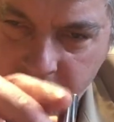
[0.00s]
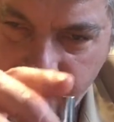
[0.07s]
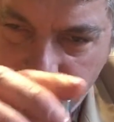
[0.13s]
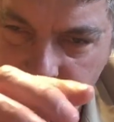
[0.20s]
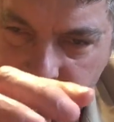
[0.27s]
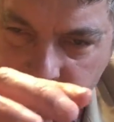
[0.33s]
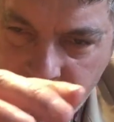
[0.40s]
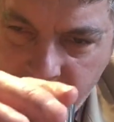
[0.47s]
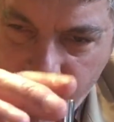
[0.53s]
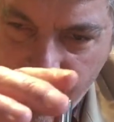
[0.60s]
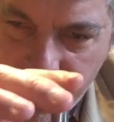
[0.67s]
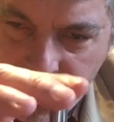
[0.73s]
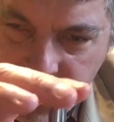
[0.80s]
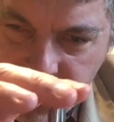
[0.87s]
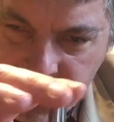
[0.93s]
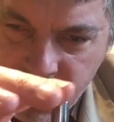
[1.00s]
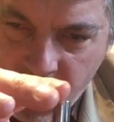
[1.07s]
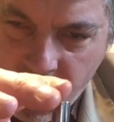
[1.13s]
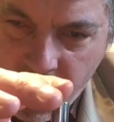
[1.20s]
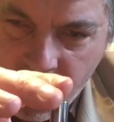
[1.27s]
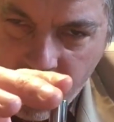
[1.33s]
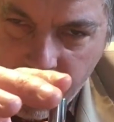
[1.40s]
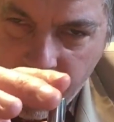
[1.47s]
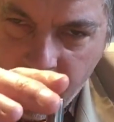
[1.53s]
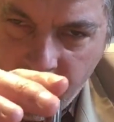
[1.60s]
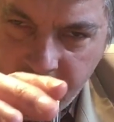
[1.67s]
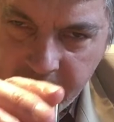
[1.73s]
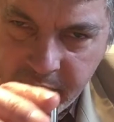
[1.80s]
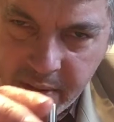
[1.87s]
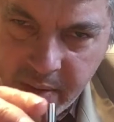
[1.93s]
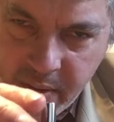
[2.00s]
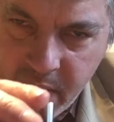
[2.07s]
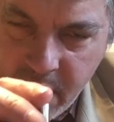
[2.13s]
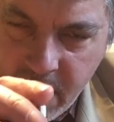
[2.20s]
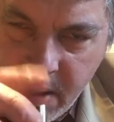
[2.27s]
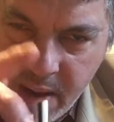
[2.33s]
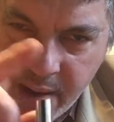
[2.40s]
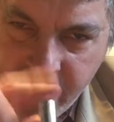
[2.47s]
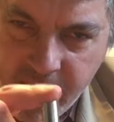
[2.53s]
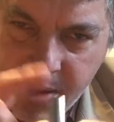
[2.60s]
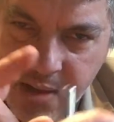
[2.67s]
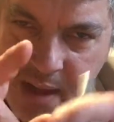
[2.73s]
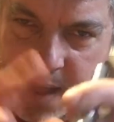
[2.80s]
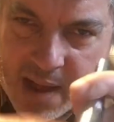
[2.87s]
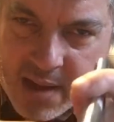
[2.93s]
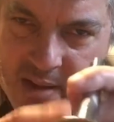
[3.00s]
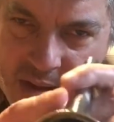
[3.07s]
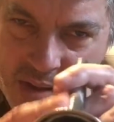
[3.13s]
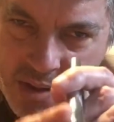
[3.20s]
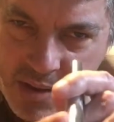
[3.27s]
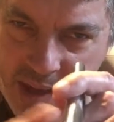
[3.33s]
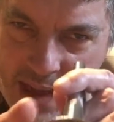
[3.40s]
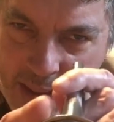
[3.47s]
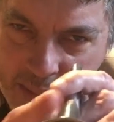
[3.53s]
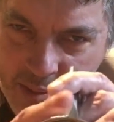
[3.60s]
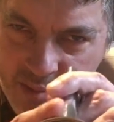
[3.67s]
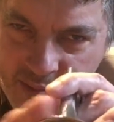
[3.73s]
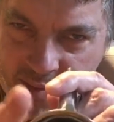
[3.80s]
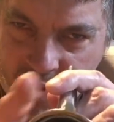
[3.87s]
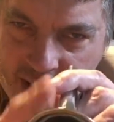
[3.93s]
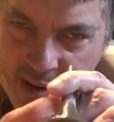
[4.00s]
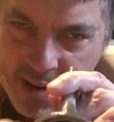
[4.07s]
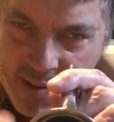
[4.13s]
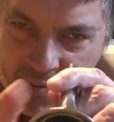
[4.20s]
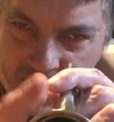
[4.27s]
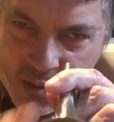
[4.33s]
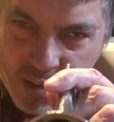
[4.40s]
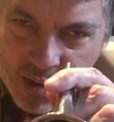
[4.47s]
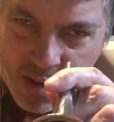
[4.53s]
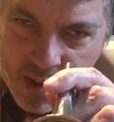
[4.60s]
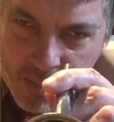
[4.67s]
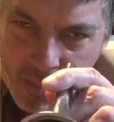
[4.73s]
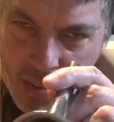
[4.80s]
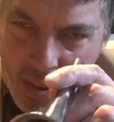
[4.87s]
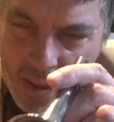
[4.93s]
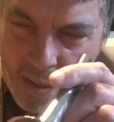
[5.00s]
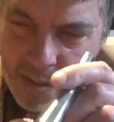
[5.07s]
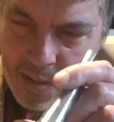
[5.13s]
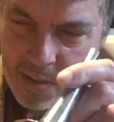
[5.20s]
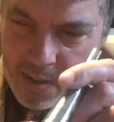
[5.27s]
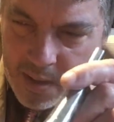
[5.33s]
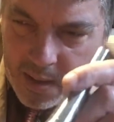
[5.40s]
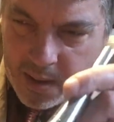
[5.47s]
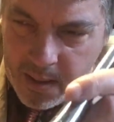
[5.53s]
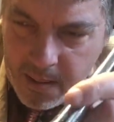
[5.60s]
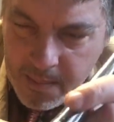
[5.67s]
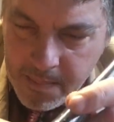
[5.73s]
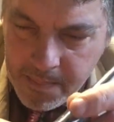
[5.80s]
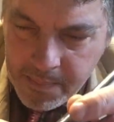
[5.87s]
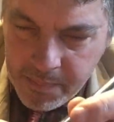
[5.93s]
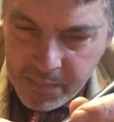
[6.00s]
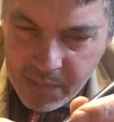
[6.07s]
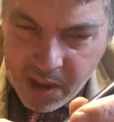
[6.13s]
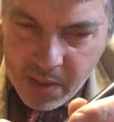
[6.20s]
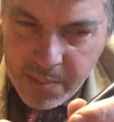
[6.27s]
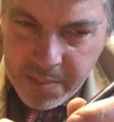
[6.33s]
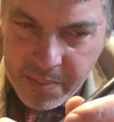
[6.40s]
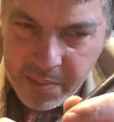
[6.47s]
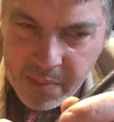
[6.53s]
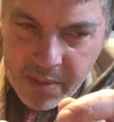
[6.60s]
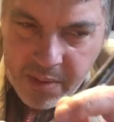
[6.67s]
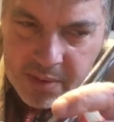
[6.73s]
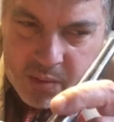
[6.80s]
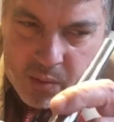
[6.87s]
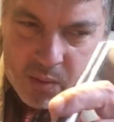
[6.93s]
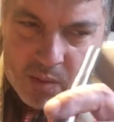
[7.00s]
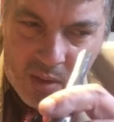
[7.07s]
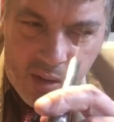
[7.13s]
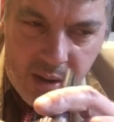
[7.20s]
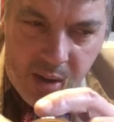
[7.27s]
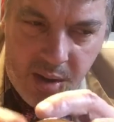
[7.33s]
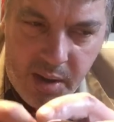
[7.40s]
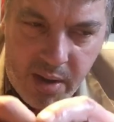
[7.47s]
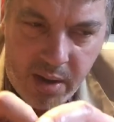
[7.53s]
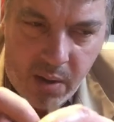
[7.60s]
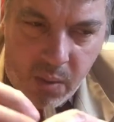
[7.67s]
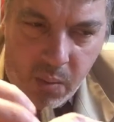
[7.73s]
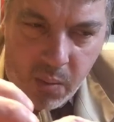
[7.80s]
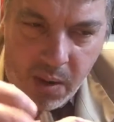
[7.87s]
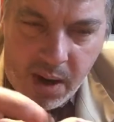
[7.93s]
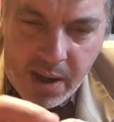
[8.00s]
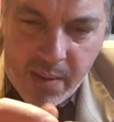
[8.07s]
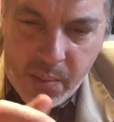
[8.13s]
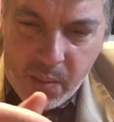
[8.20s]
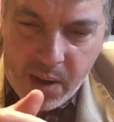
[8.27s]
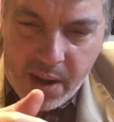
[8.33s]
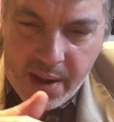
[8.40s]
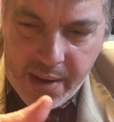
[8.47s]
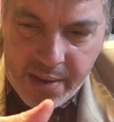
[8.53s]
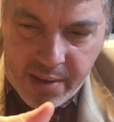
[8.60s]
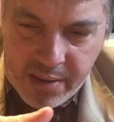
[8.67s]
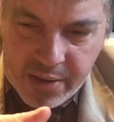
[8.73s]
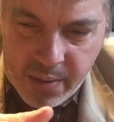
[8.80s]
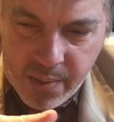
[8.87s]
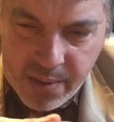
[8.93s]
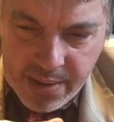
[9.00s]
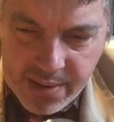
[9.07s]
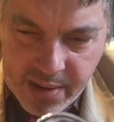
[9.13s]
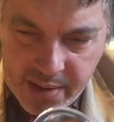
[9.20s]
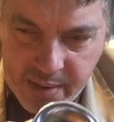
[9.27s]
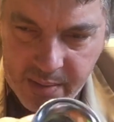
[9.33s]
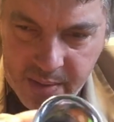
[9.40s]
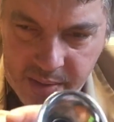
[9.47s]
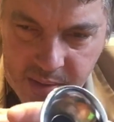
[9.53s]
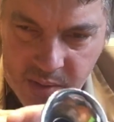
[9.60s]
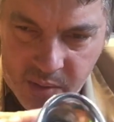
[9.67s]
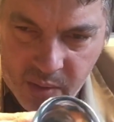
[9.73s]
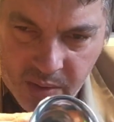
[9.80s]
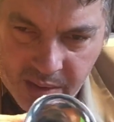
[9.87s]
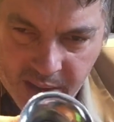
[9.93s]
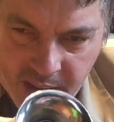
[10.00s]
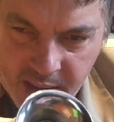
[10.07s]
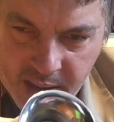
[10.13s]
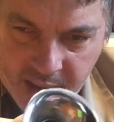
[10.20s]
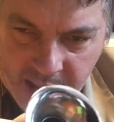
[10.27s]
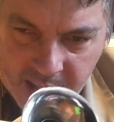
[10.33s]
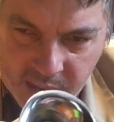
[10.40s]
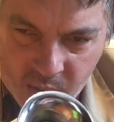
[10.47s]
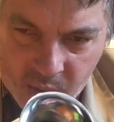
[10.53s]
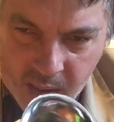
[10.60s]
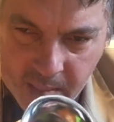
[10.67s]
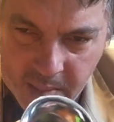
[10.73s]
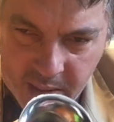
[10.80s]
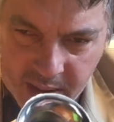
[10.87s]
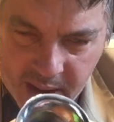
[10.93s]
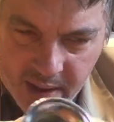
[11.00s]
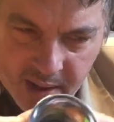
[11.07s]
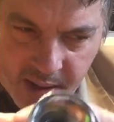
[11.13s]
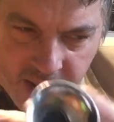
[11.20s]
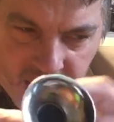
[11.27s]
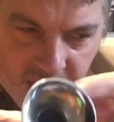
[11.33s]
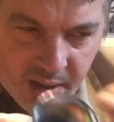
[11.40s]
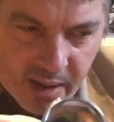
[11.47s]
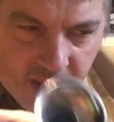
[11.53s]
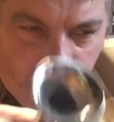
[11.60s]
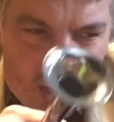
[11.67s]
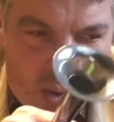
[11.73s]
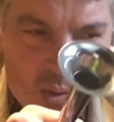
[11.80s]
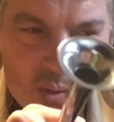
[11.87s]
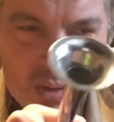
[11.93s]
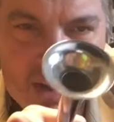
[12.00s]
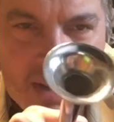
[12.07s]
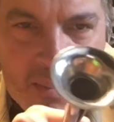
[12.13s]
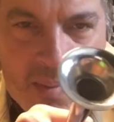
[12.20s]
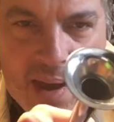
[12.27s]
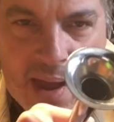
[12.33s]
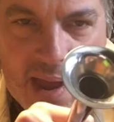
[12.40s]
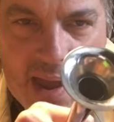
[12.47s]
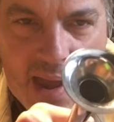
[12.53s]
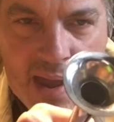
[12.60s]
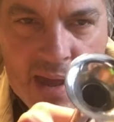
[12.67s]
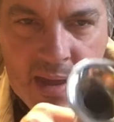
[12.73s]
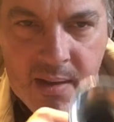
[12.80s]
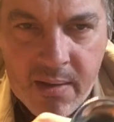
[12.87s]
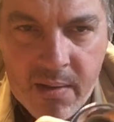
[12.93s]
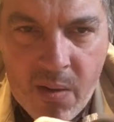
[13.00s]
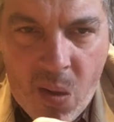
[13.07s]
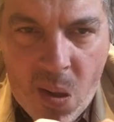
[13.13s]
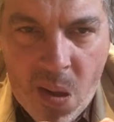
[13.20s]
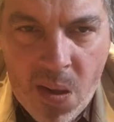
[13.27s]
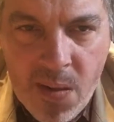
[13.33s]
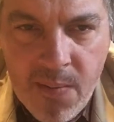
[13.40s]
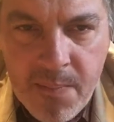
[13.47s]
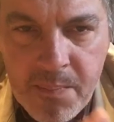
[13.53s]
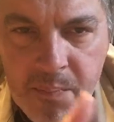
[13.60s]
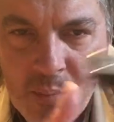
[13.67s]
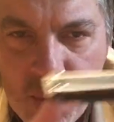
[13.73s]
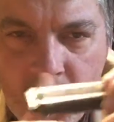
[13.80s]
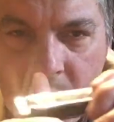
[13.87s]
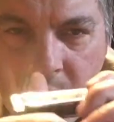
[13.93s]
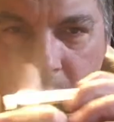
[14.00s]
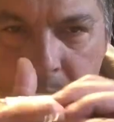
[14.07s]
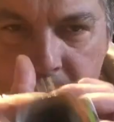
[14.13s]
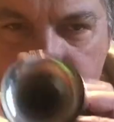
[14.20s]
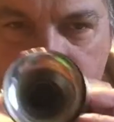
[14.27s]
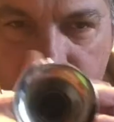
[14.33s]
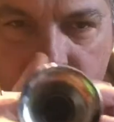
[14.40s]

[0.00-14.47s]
that you can hook your jaw harp onto, and this acts as an amplifier for it. That would be really cool. What I do with it, like normally, is like I'll hold it in my hand while I'm playing